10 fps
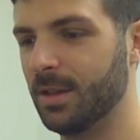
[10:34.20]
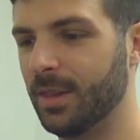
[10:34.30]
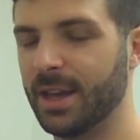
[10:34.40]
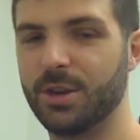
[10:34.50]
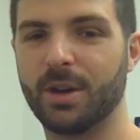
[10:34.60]

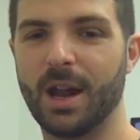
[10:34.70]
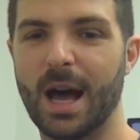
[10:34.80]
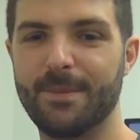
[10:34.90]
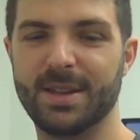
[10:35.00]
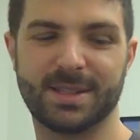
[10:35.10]
Like you can
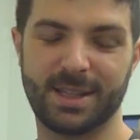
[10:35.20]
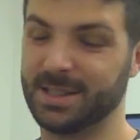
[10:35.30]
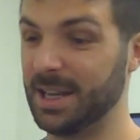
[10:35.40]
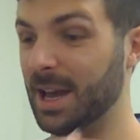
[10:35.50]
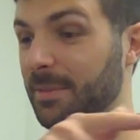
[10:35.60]
obviously
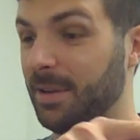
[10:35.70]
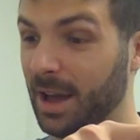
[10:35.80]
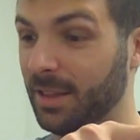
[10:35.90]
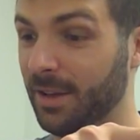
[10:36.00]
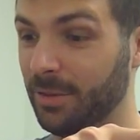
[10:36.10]
see I've
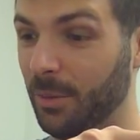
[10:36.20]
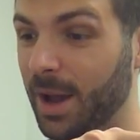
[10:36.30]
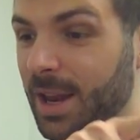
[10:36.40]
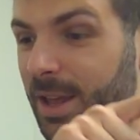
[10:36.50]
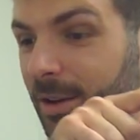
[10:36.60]
have the
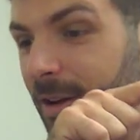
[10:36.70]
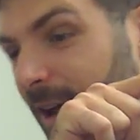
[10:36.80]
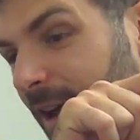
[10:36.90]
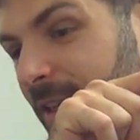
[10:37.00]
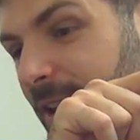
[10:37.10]
weight here
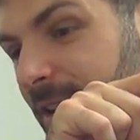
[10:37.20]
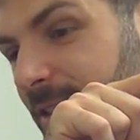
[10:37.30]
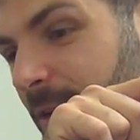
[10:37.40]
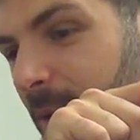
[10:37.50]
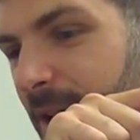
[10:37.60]
and then
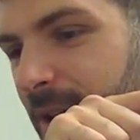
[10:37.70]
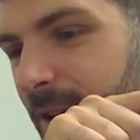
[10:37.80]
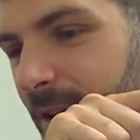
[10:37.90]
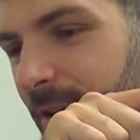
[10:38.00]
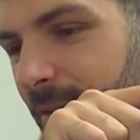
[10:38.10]
the weight
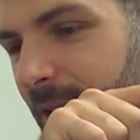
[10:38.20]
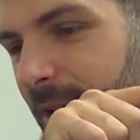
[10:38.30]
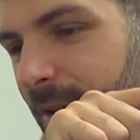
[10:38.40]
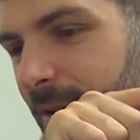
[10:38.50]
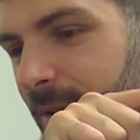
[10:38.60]
here, right?